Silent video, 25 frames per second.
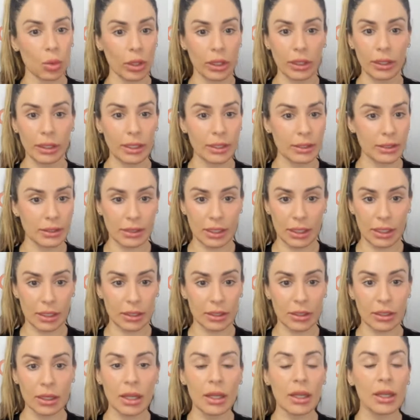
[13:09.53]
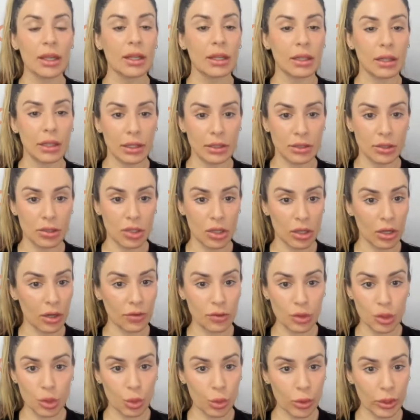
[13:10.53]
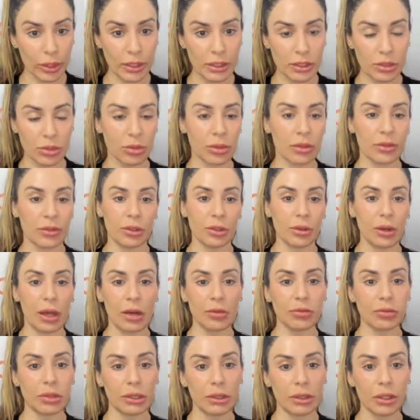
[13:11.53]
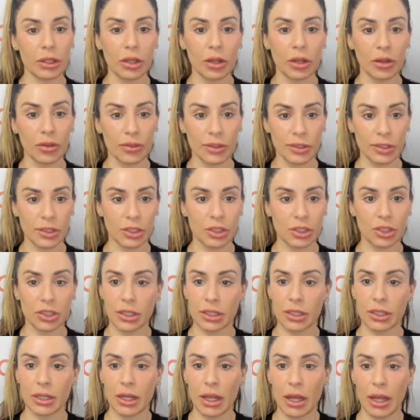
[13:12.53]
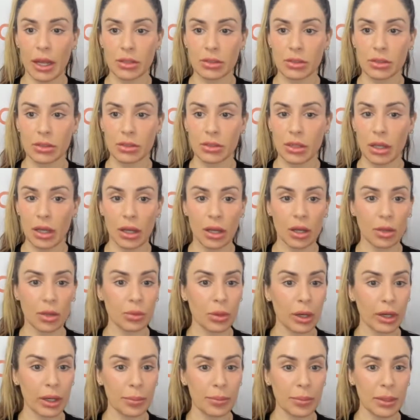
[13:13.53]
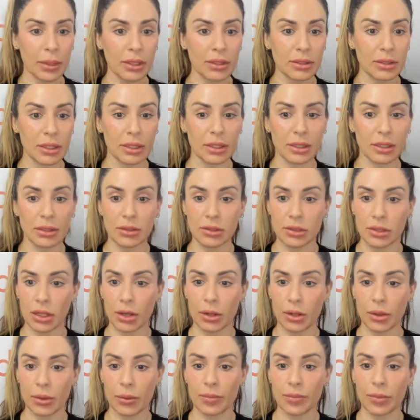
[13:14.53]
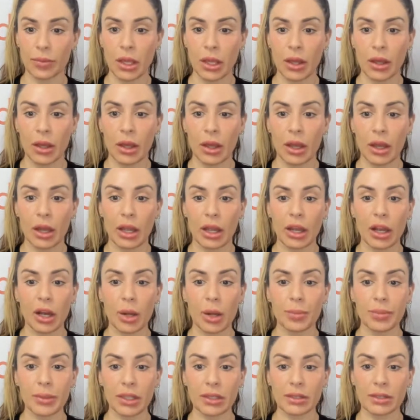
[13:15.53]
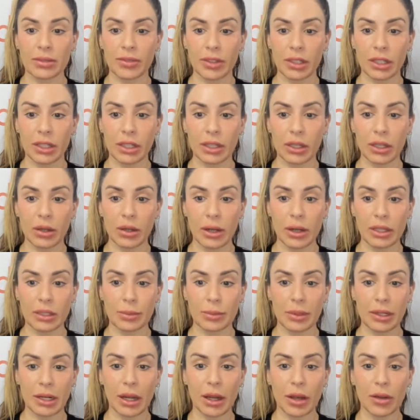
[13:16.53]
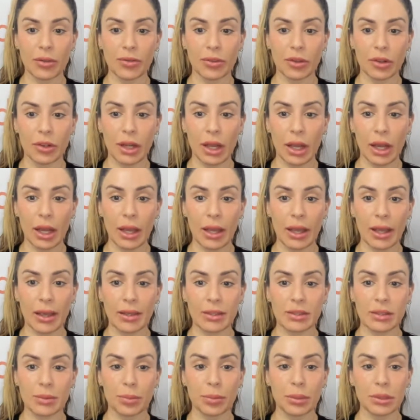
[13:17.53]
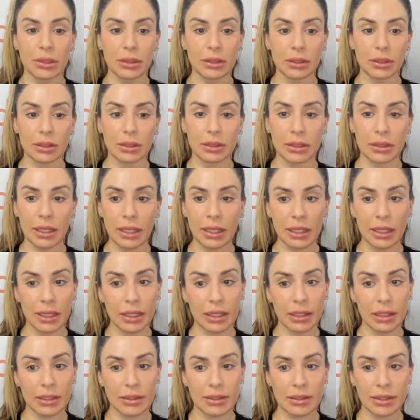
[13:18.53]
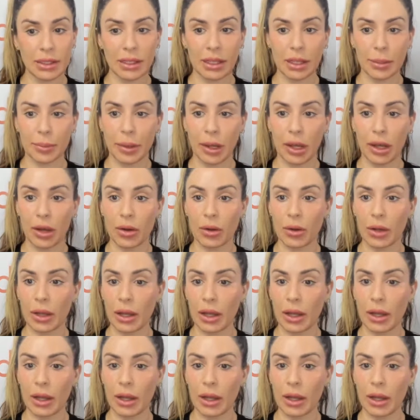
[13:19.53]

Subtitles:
oily skin cleanser of choice, or if you have one that your physician has recommended. So I hope this video has been helpful, guys. Please think about